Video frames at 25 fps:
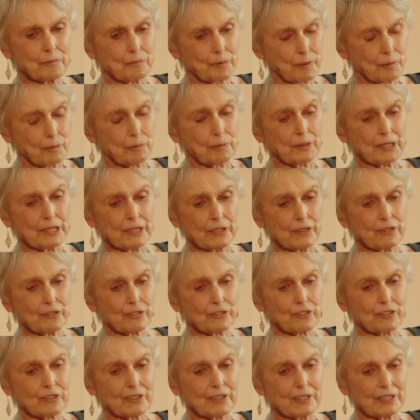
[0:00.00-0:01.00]
probably is.
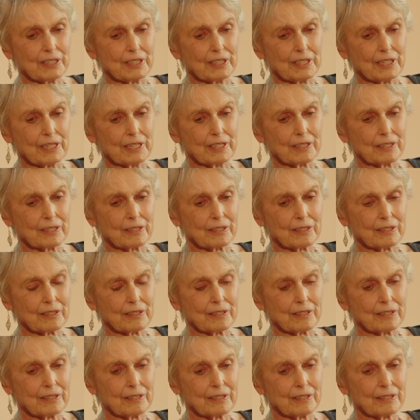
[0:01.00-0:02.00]
Yeah,
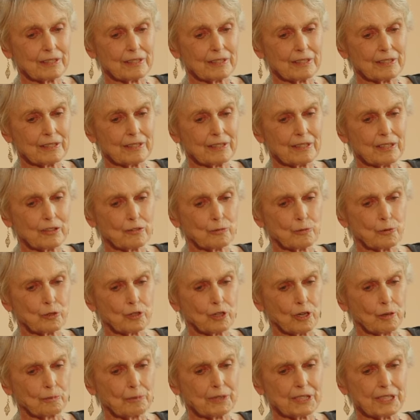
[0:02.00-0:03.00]
it's more
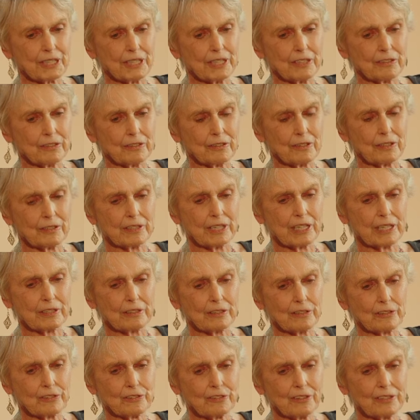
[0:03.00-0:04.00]
complicated than the
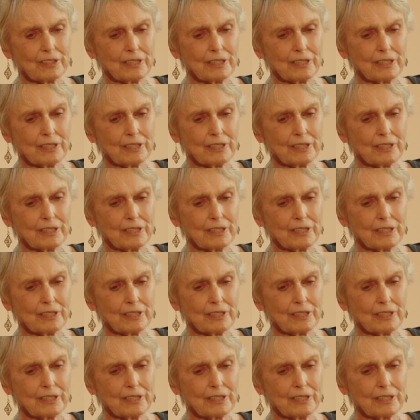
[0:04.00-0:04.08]
others.